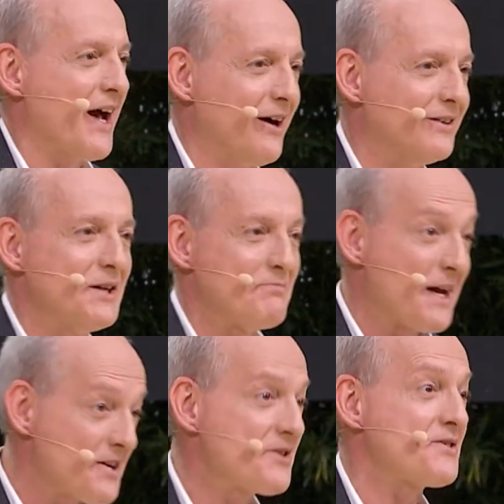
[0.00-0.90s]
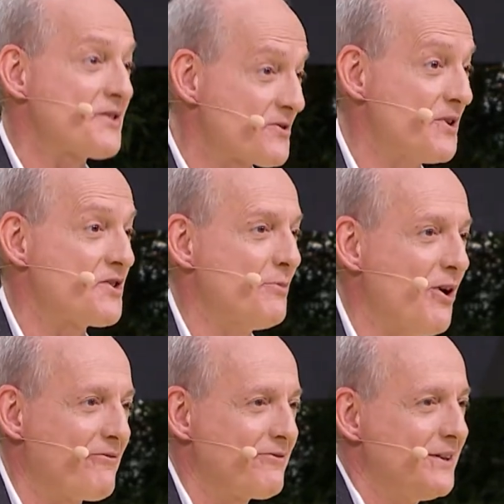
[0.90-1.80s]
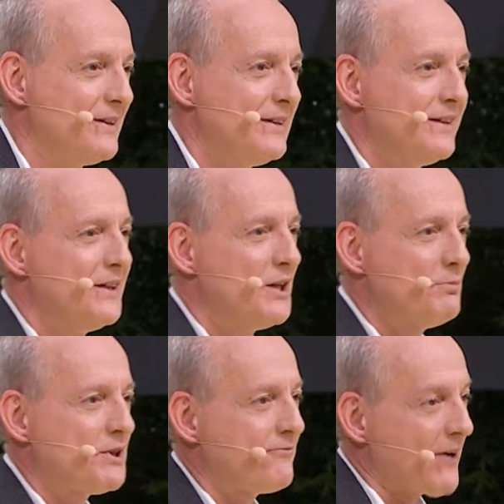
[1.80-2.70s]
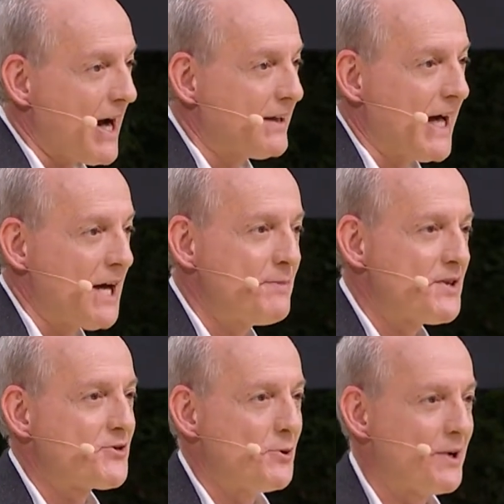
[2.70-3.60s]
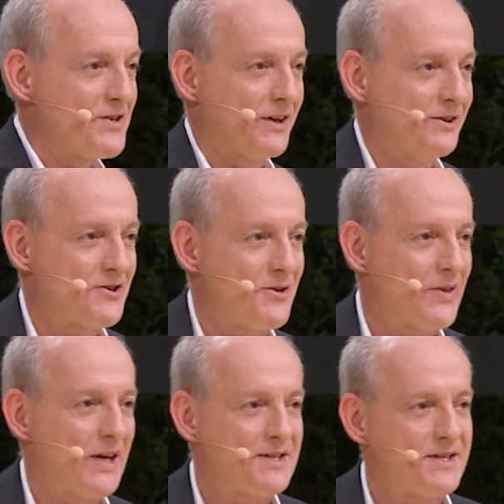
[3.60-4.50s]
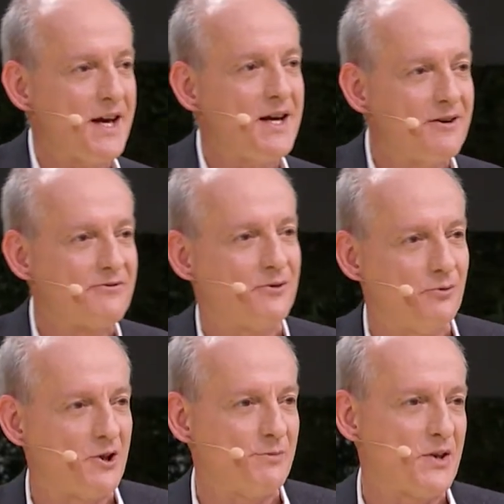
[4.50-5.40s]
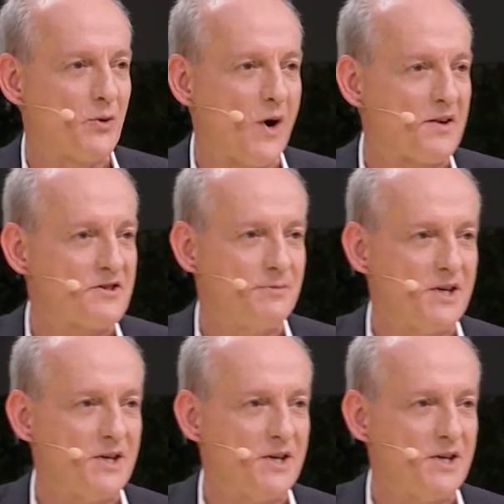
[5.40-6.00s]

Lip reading: HAL and manages to switch him off. But if HAL had been super intelligent, then Dave would have been the one to